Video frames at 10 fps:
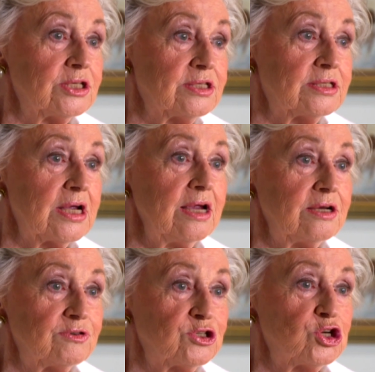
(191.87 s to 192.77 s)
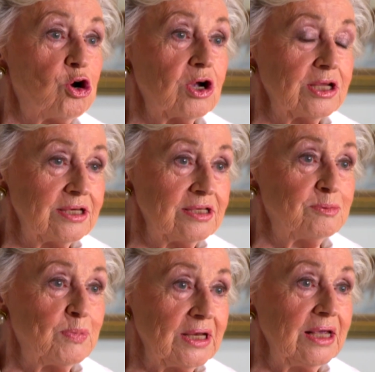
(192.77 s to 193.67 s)
a state of shock and
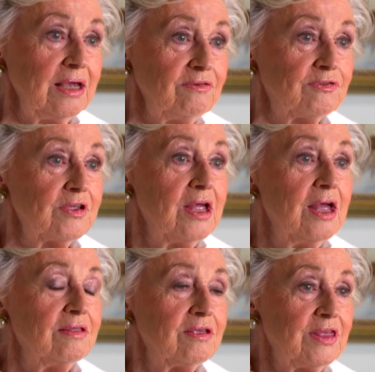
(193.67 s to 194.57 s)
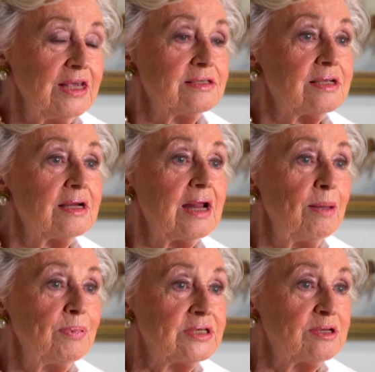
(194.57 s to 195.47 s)
disbelief, the things that had
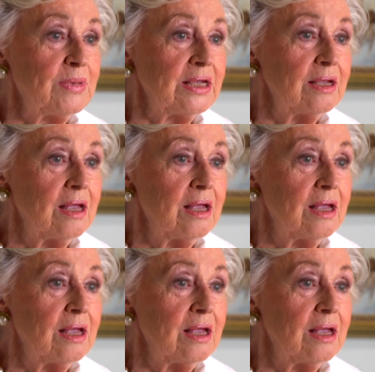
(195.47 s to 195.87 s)
happened to me,